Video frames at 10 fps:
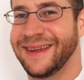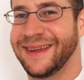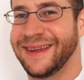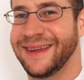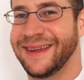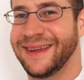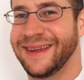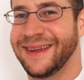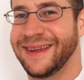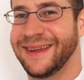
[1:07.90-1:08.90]

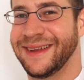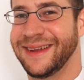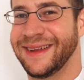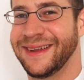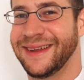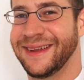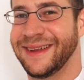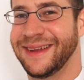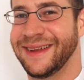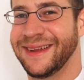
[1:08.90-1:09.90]

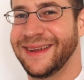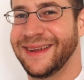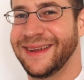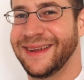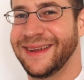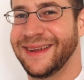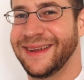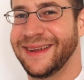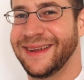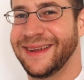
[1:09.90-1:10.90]

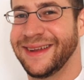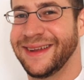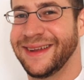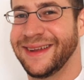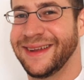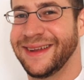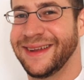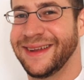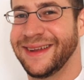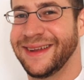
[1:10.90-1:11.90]

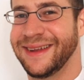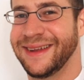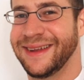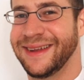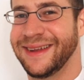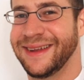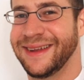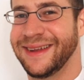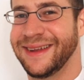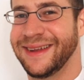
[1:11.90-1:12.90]

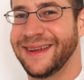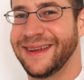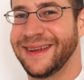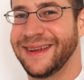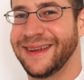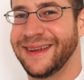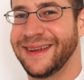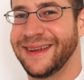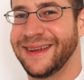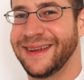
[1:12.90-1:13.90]

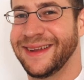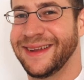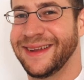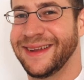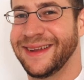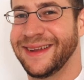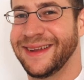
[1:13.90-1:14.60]
(no lip movement)